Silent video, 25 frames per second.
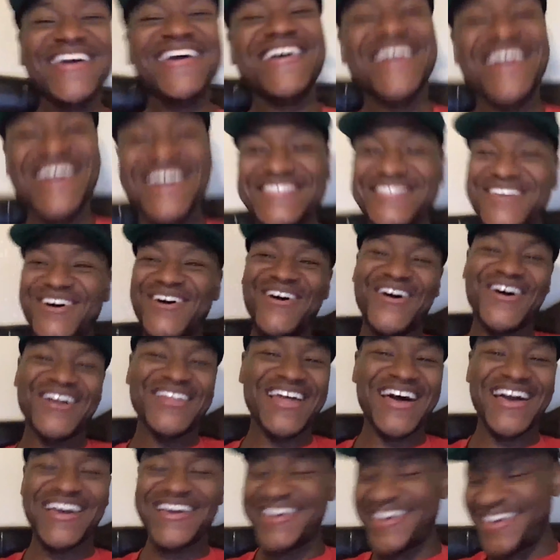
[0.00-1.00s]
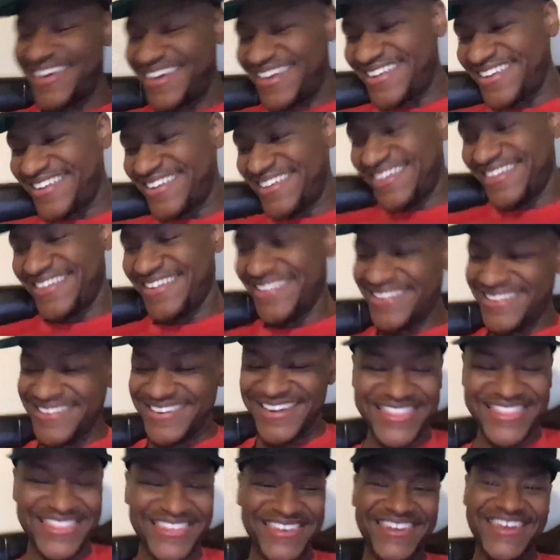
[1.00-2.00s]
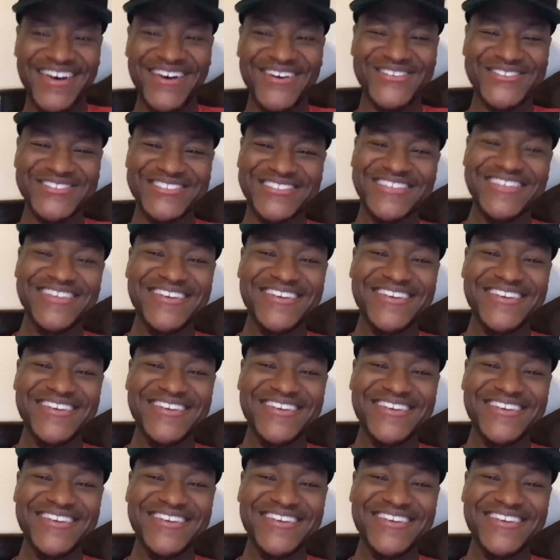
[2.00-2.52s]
That's all I get. Nothing else.